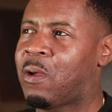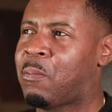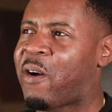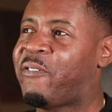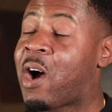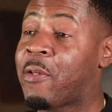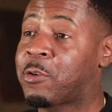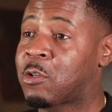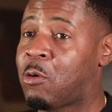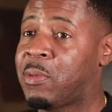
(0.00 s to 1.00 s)
my
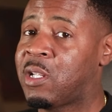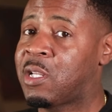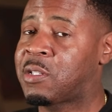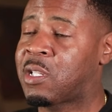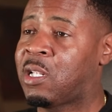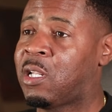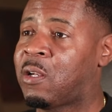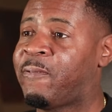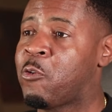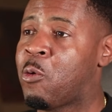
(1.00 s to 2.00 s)
father told me this, and
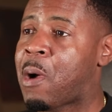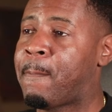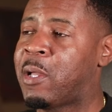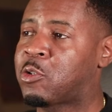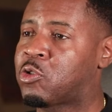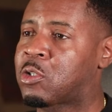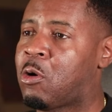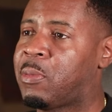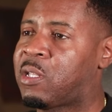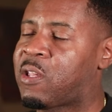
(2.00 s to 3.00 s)
then a few of my mentors
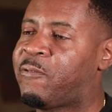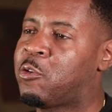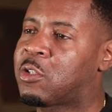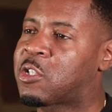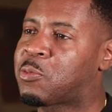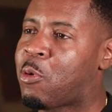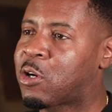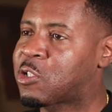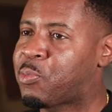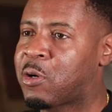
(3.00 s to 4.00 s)
told me this. If you're the
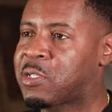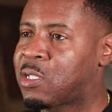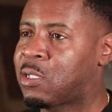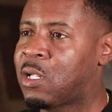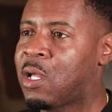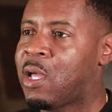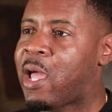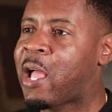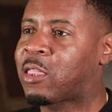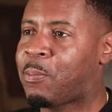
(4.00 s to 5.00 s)
smartest person
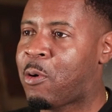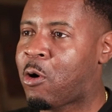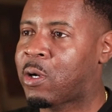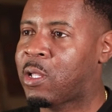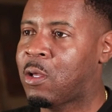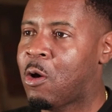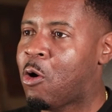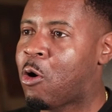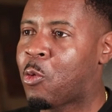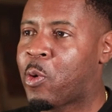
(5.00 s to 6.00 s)
at the party
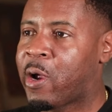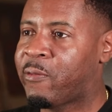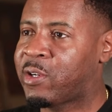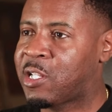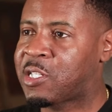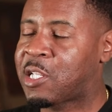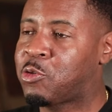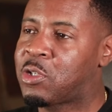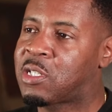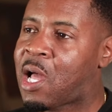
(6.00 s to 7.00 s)
or wherever it is
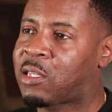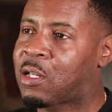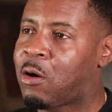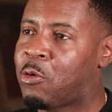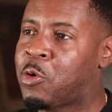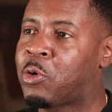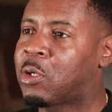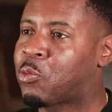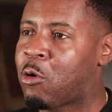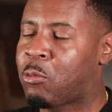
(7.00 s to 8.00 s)
that you decide to go, you're
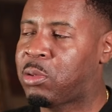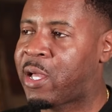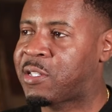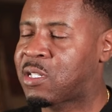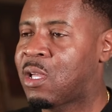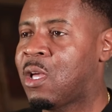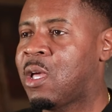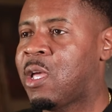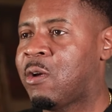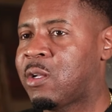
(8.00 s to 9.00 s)
in the wrong place.
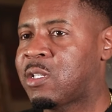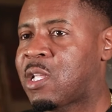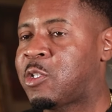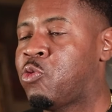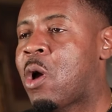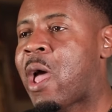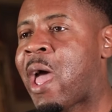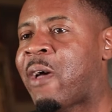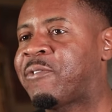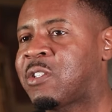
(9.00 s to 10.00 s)
Here it is that you
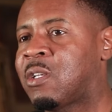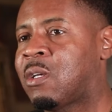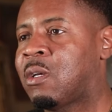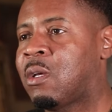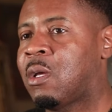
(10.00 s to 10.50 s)
have to.